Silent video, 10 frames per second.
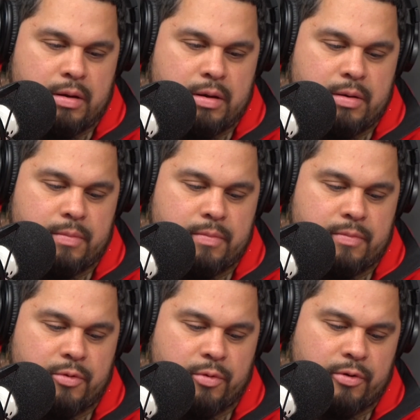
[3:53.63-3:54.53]
So
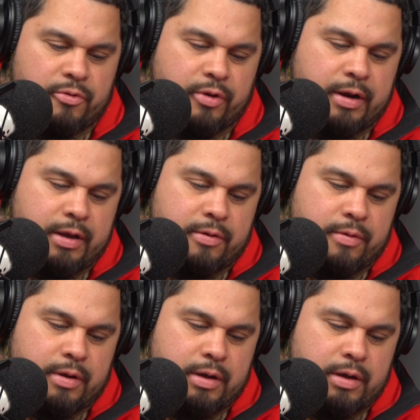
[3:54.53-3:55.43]
we're going straight
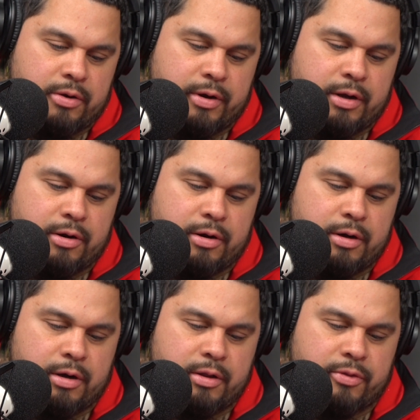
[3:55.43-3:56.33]
down, credit
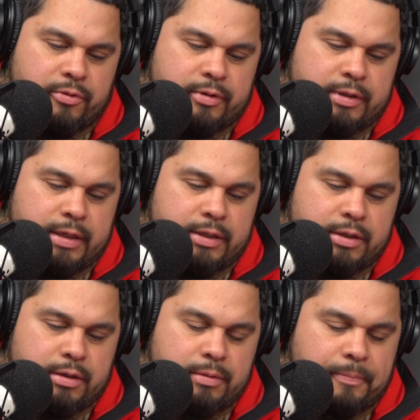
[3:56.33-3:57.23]
card
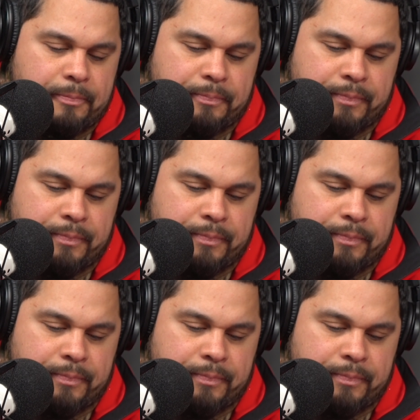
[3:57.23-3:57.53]
authorization.